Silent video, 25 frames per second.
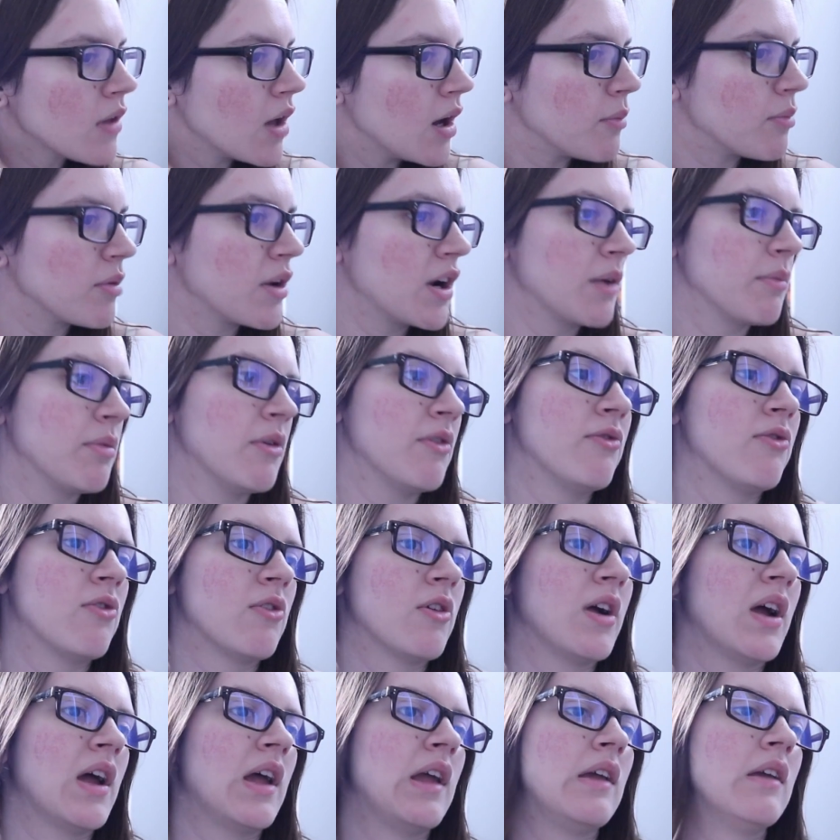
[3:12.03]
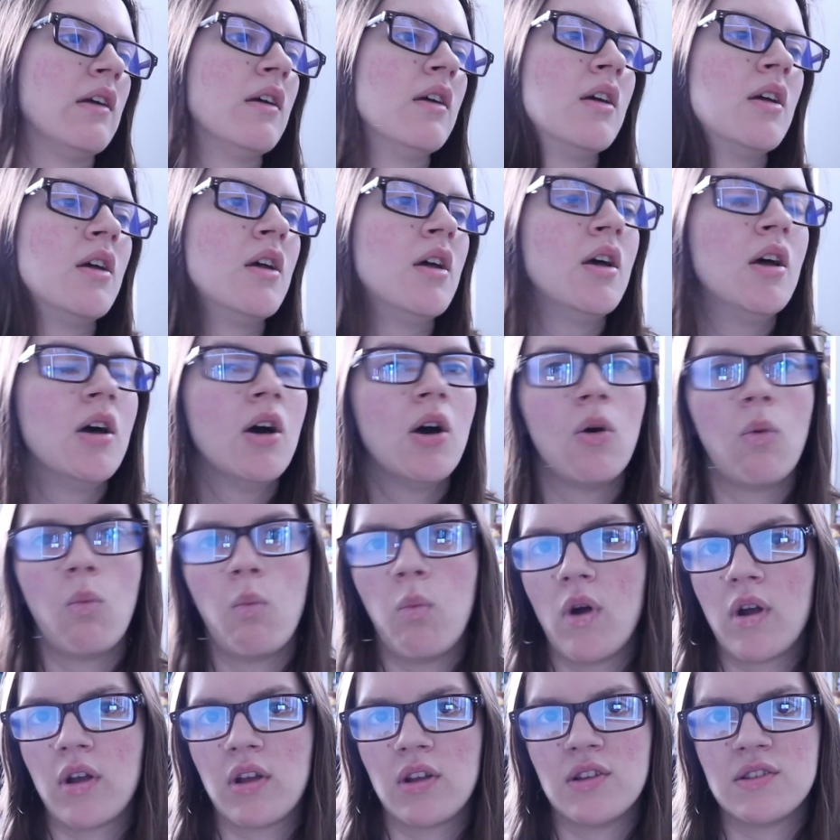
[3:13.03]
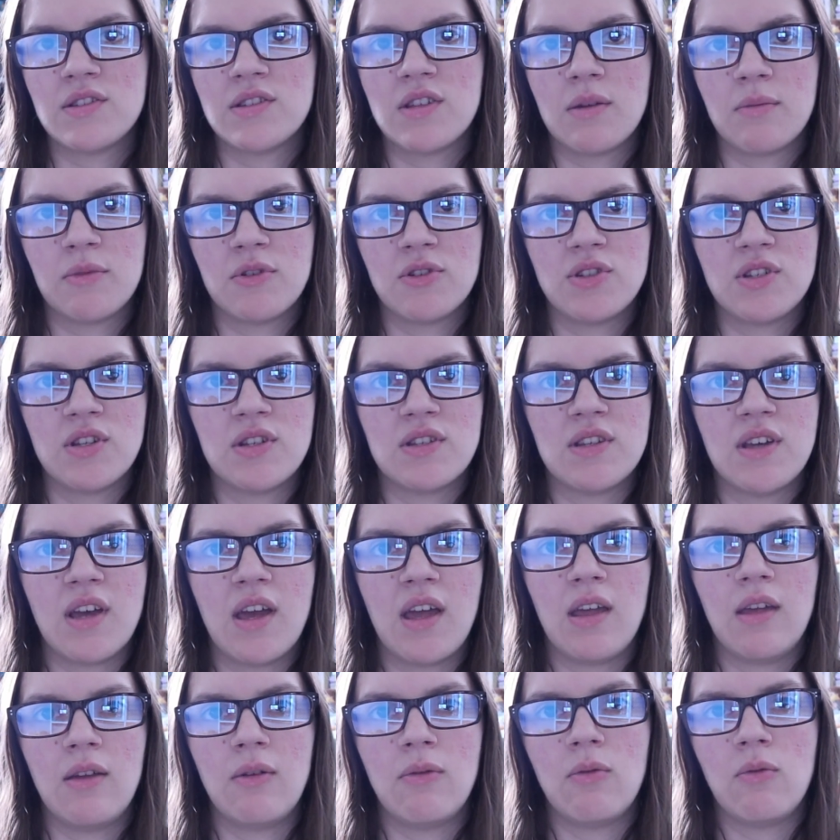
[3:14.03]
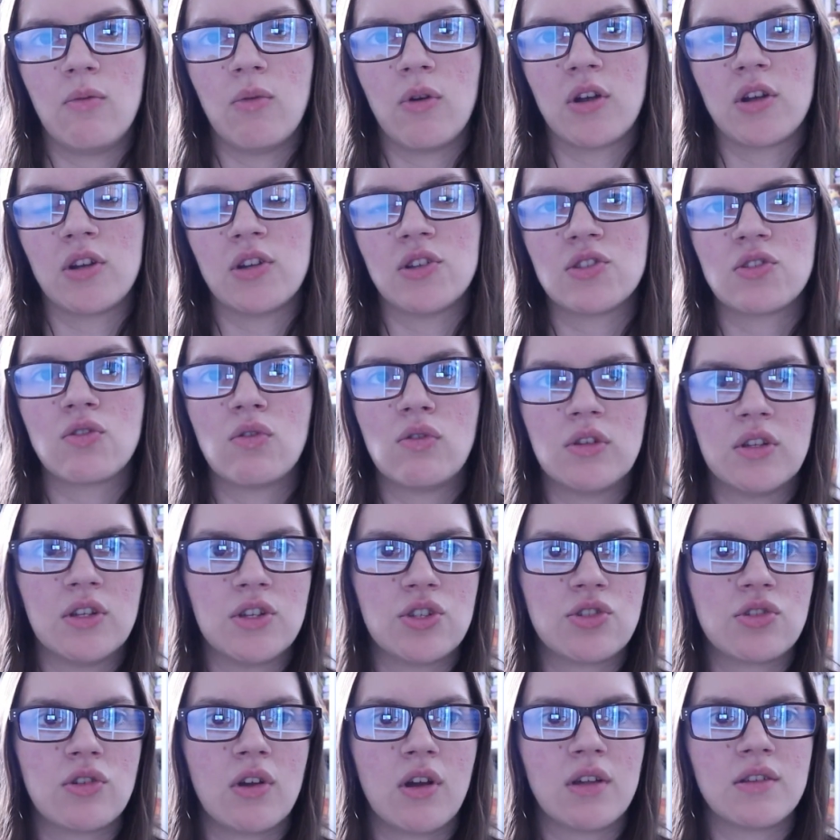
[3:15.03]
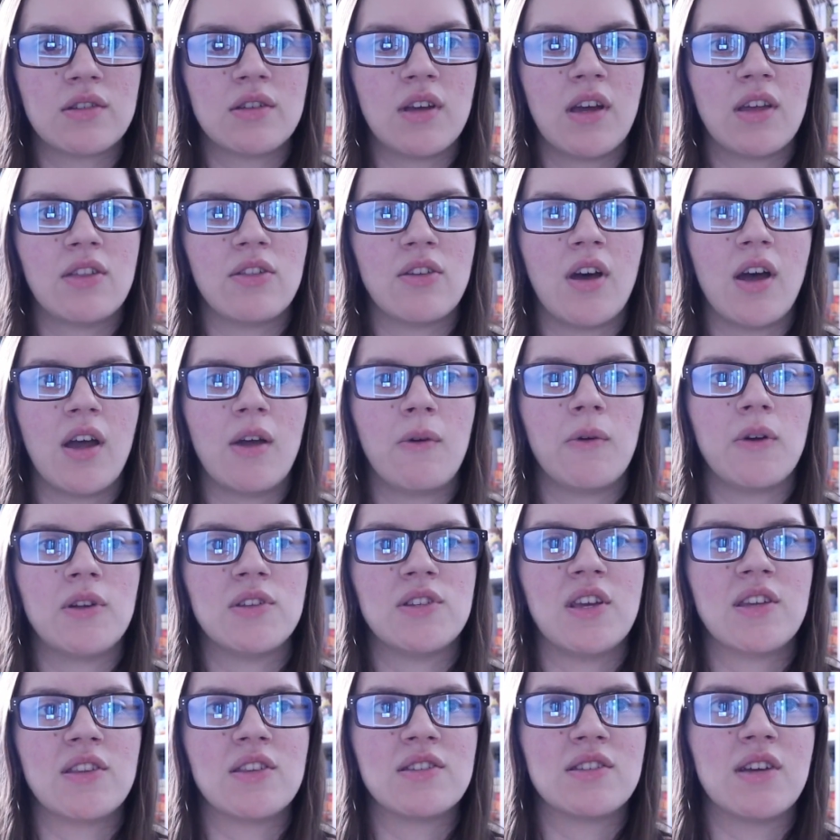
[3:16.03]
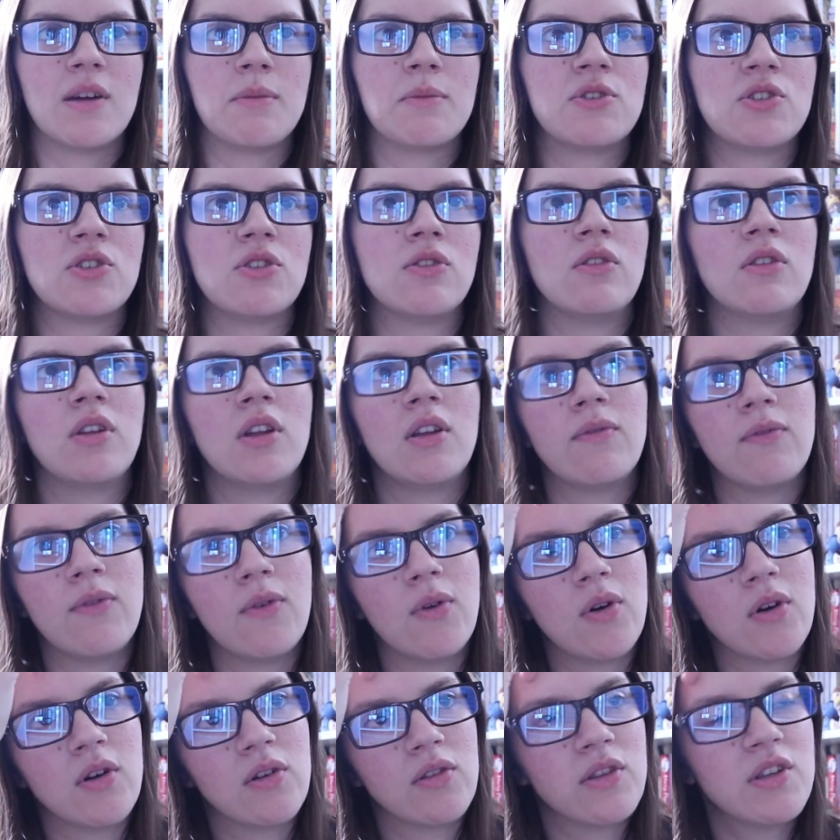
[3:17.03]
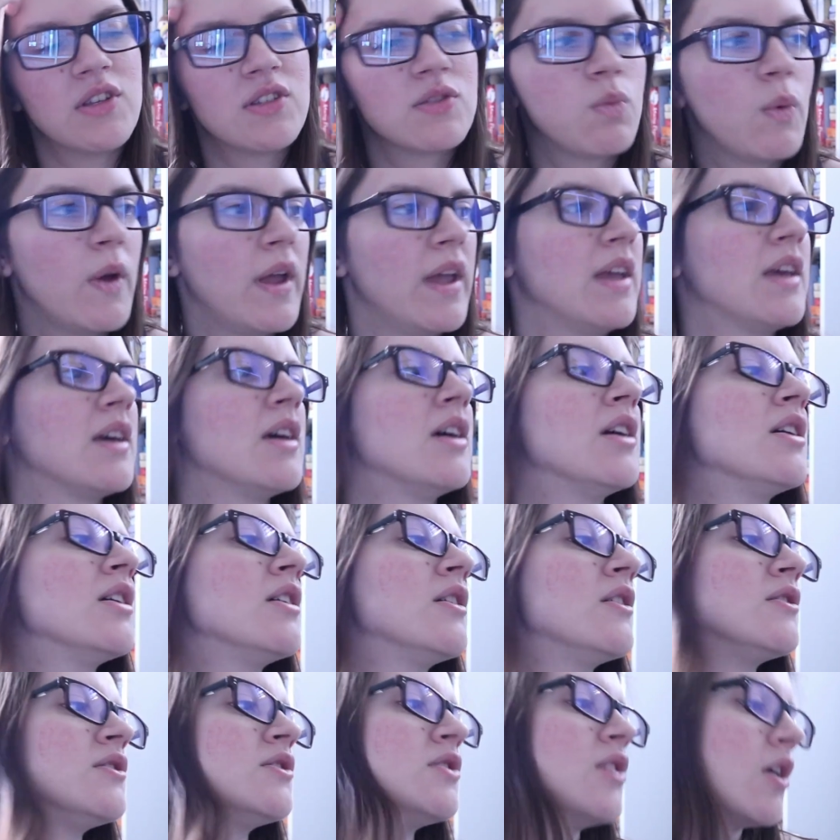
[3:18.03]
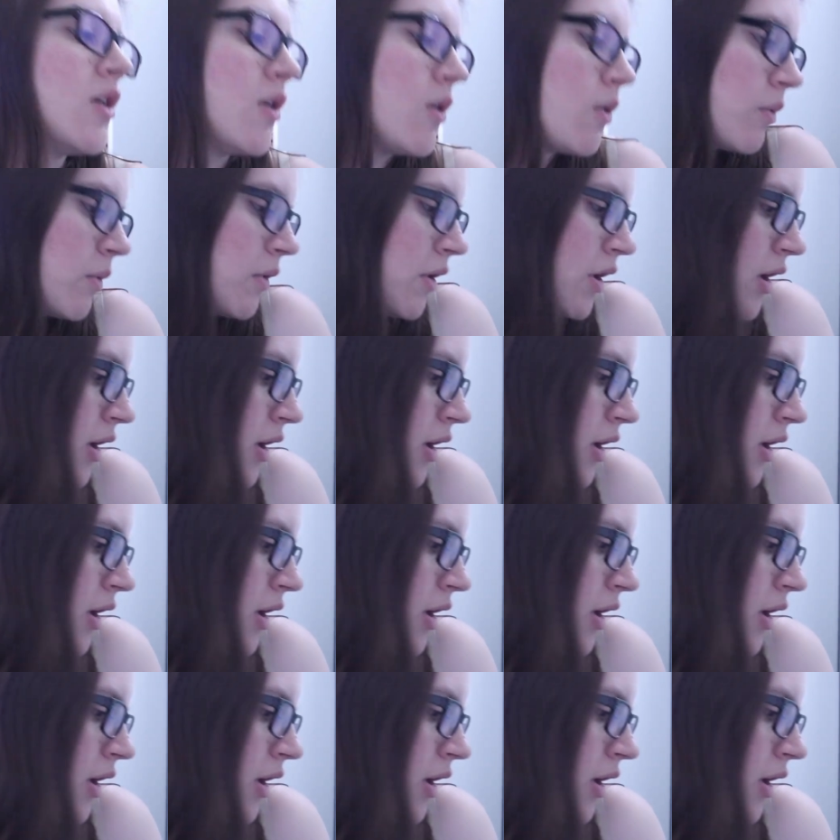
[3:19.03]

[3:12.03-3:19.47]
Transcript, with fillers: a break before I work in the summer since I work in a school district. I thought I would take this opportunity for this week. So,